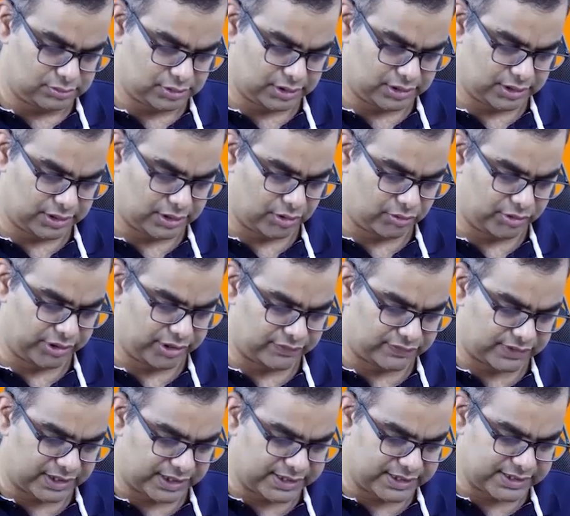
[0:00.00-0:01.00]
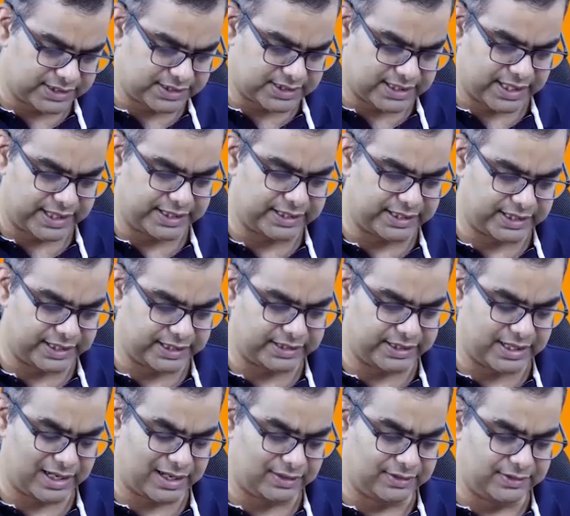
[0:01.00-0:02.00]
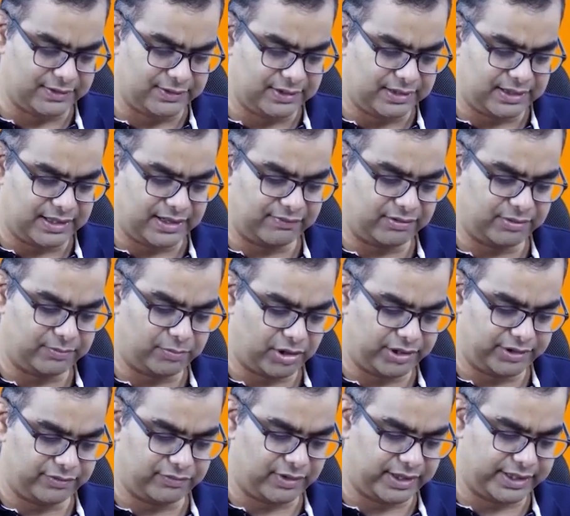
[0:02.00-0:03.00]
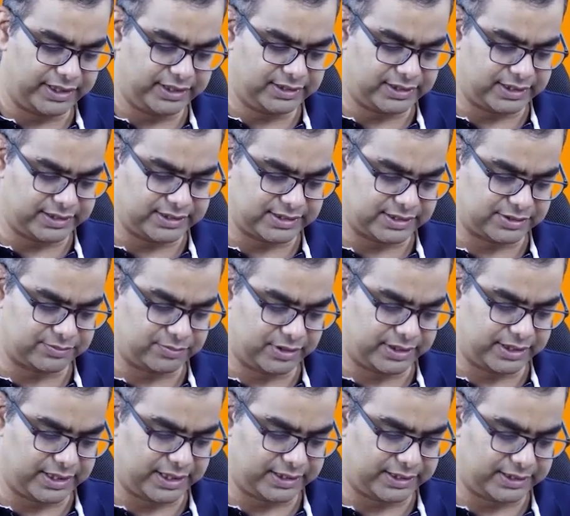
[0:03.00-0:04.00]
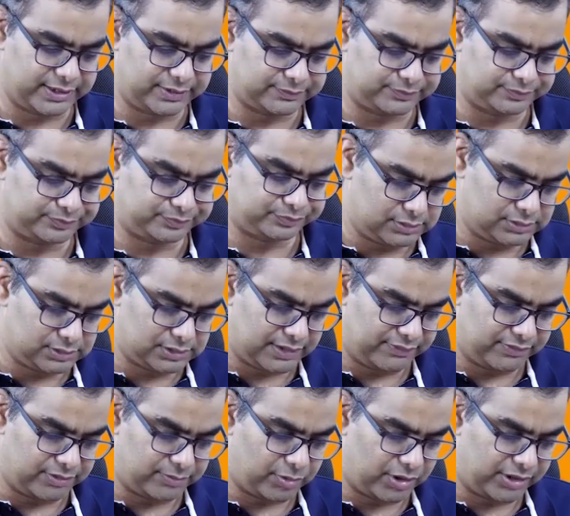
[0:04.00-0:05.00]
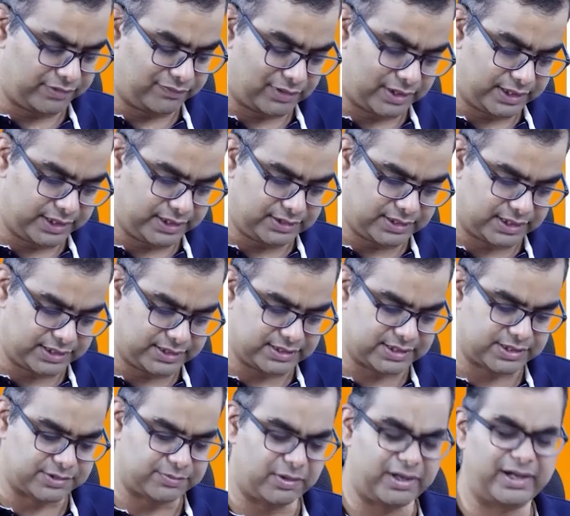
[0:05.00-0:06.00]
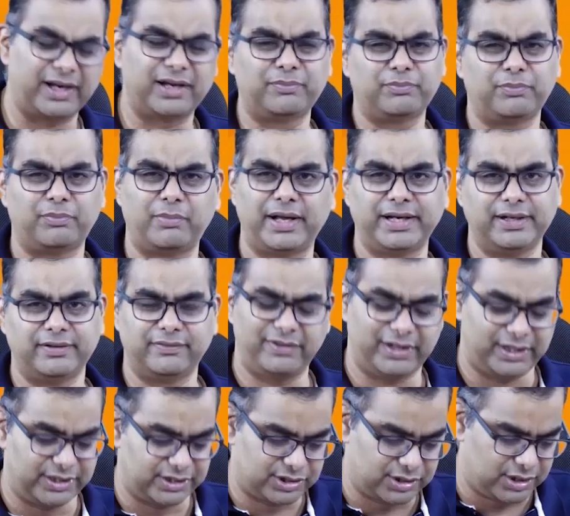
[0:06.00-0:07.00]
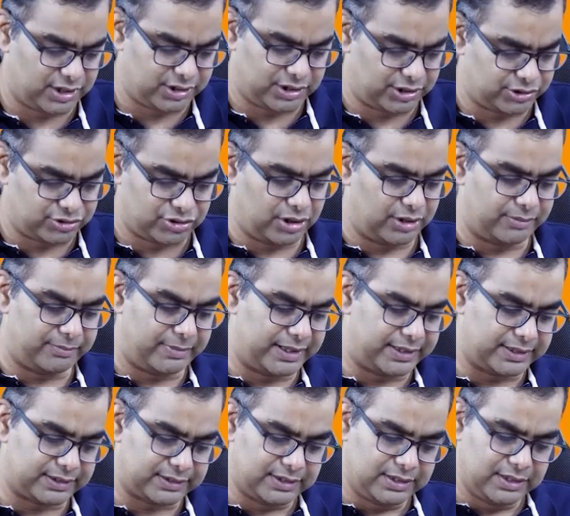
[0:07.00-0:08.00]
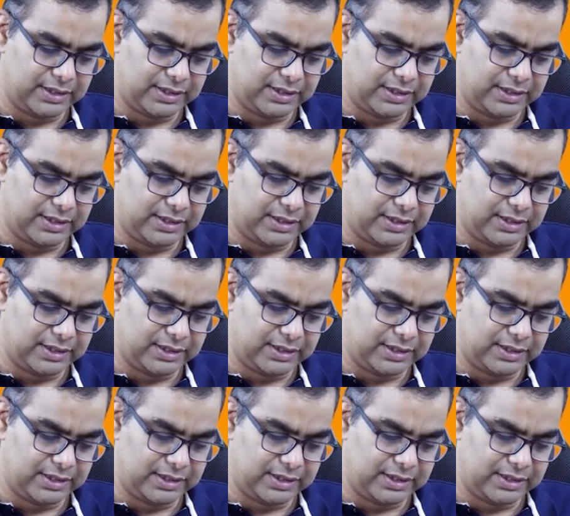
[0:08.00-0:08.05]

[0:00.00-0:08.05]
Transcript: I think rounding of 36.99, yeah. 11.18, 36.99. 11.19, 36.9, minor variation and that should not matter.